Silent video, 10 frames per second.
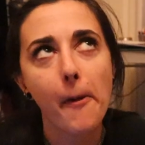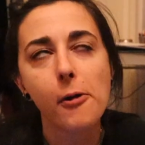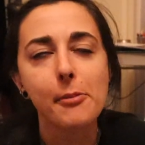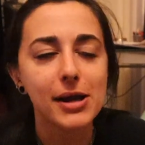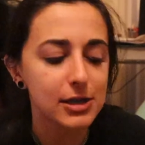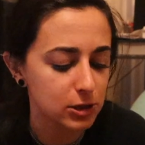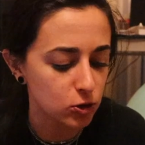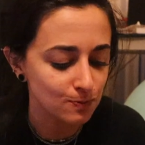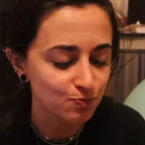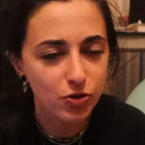Oh my
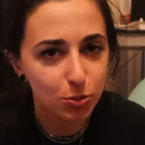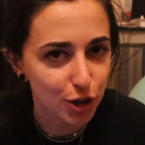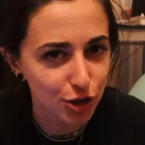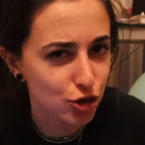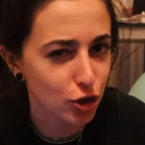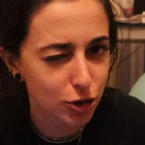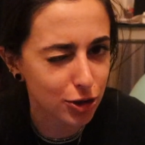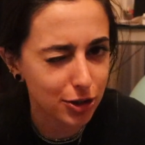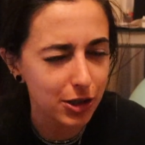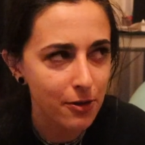gosh. More like a sugar
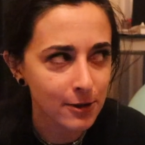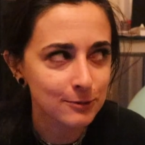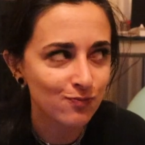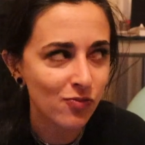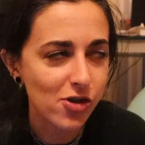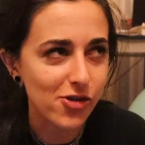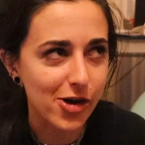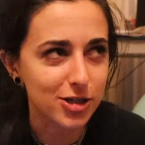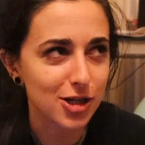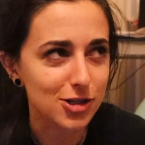cookie
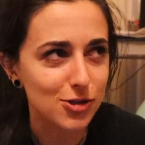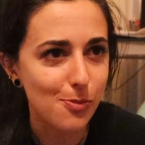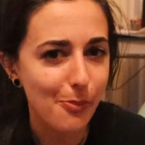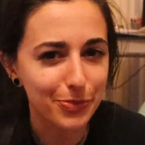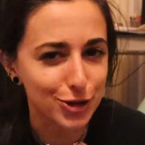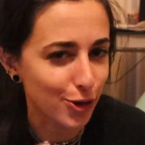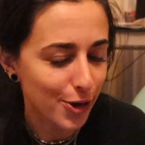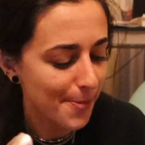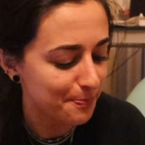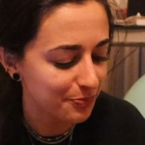than it does a
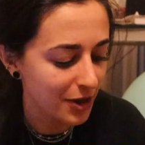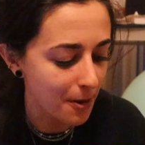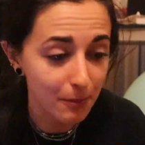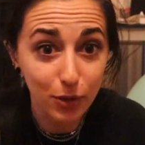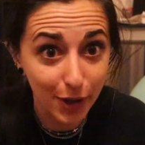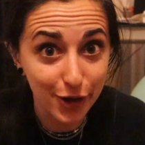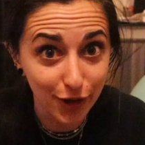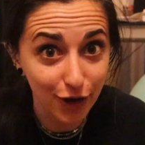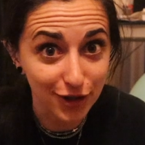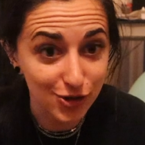donut. But
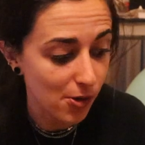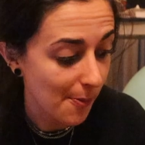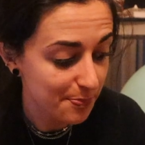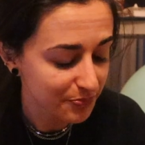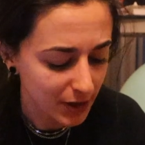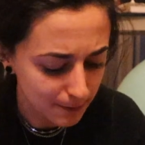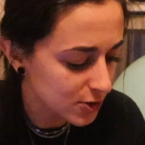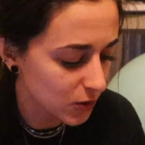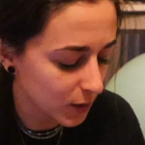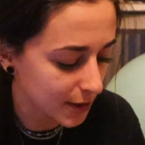regardless,
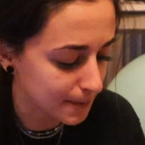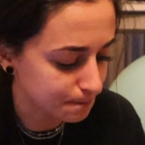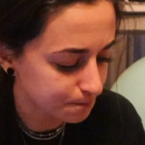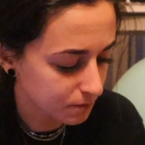so good.